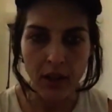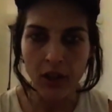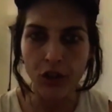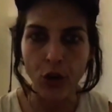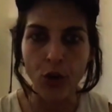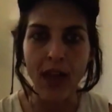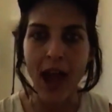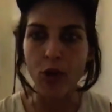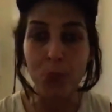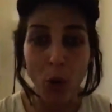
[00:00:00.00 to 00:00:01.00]
you know,
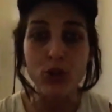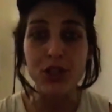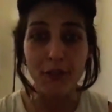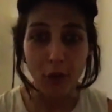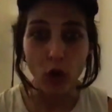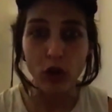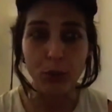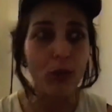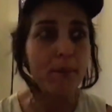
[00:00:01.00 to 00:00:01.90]
our most vulnerable, the